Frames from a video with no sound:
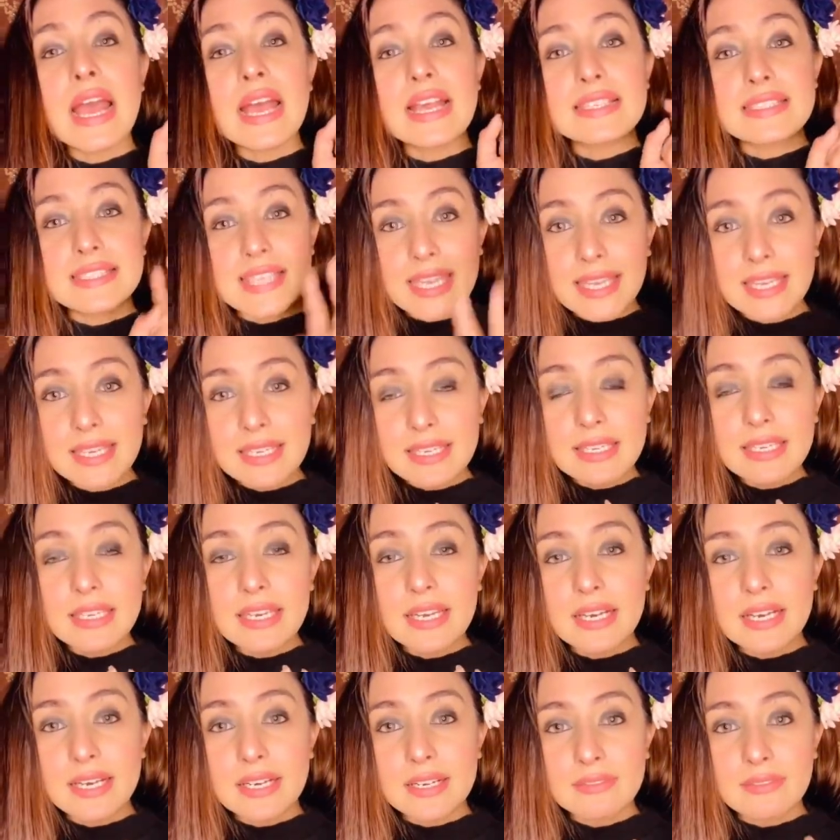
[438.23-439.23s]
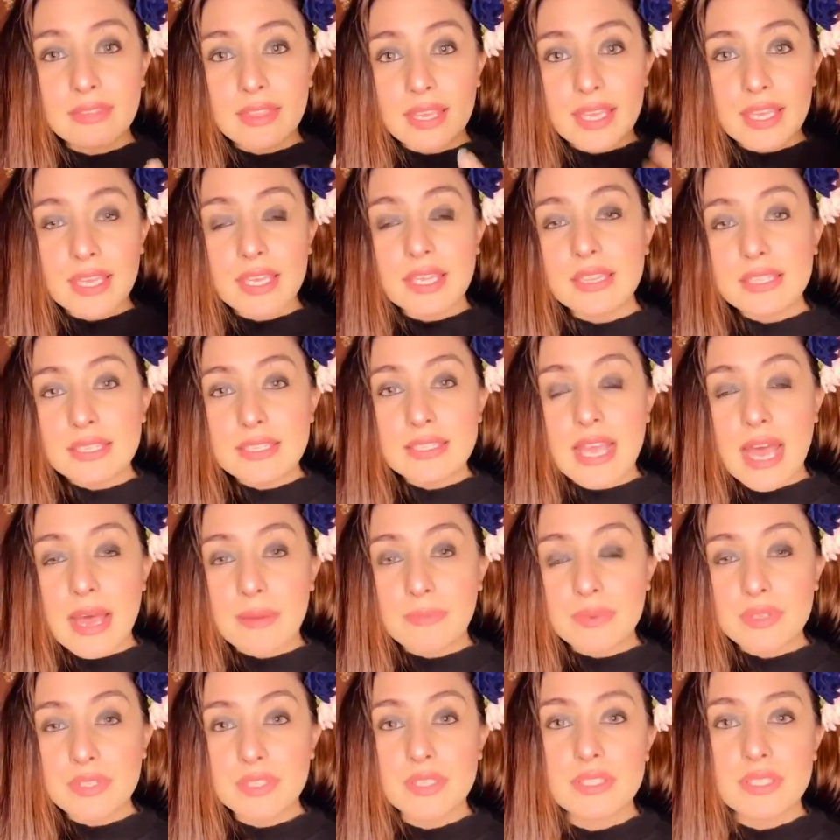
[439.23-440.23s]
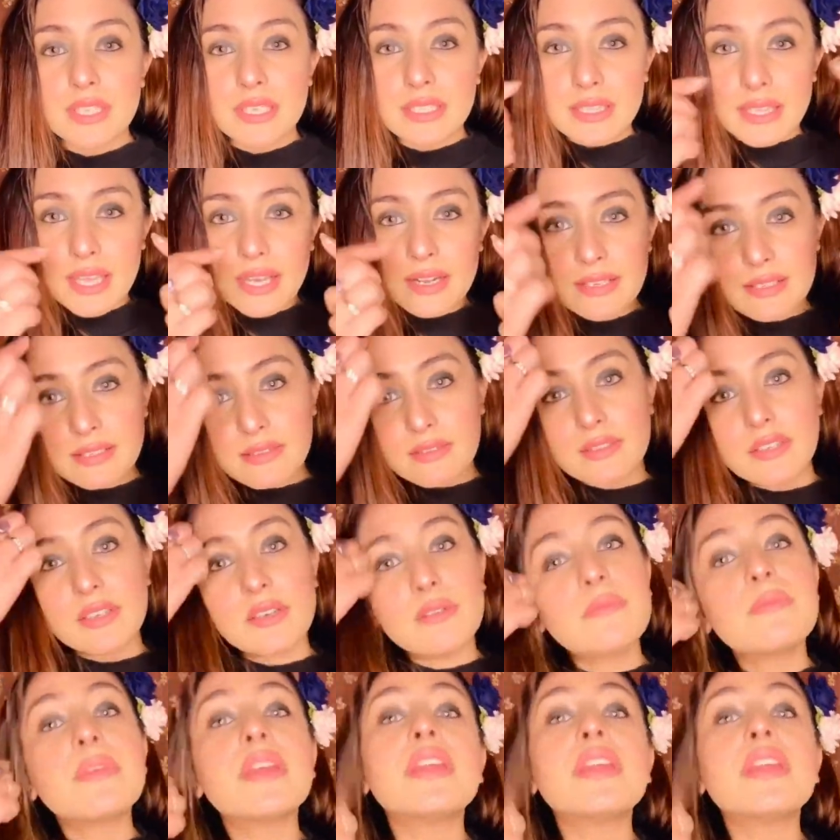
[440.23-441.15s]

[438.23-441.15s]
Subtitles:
Second thing in this happens is that there are certain